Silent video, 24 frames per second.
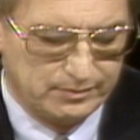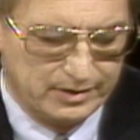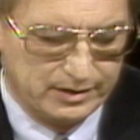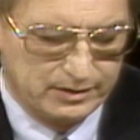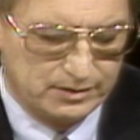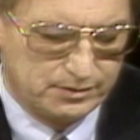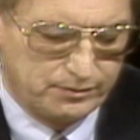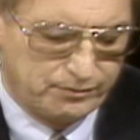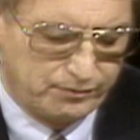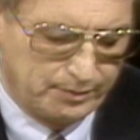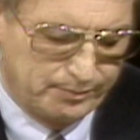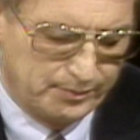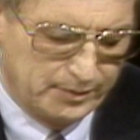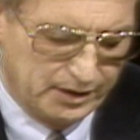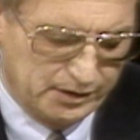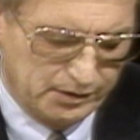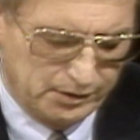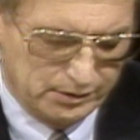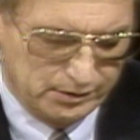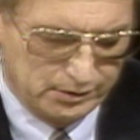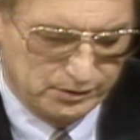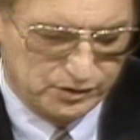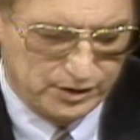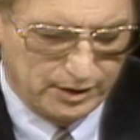as from the
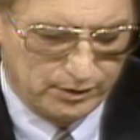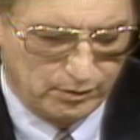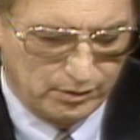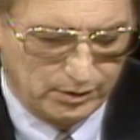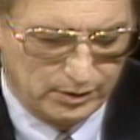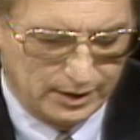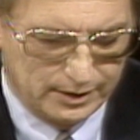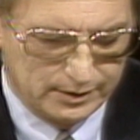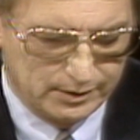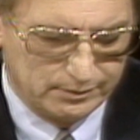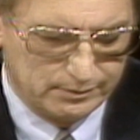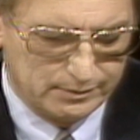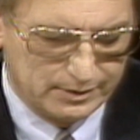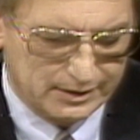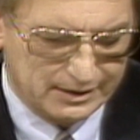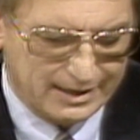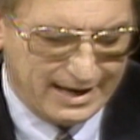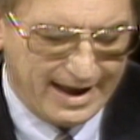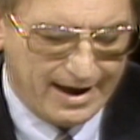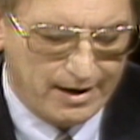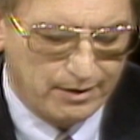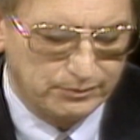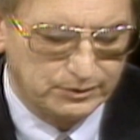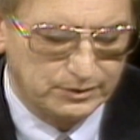general
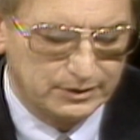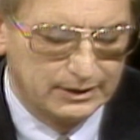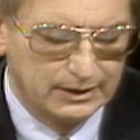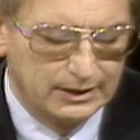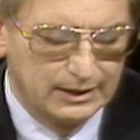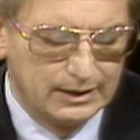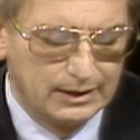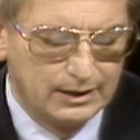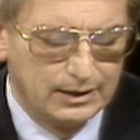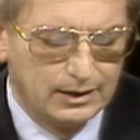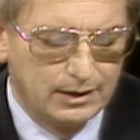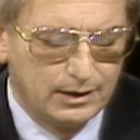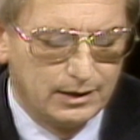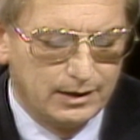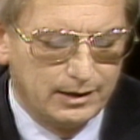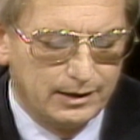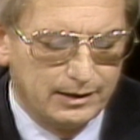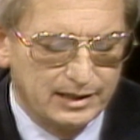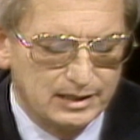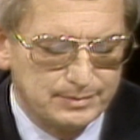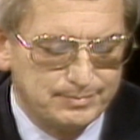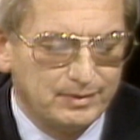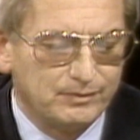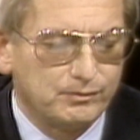account,
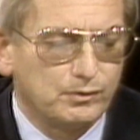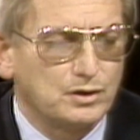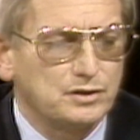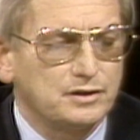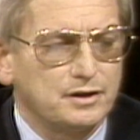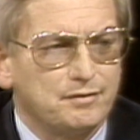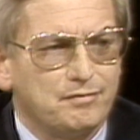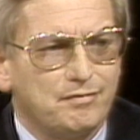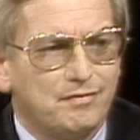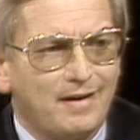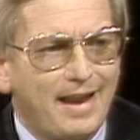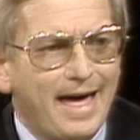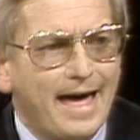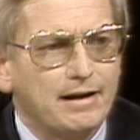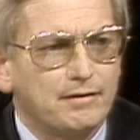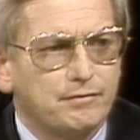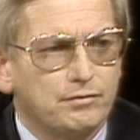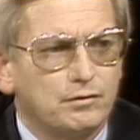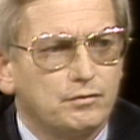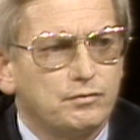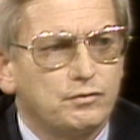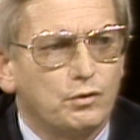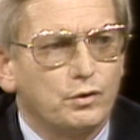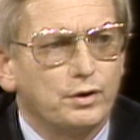has been virtually flat
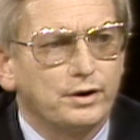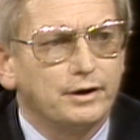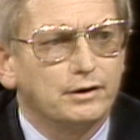for 4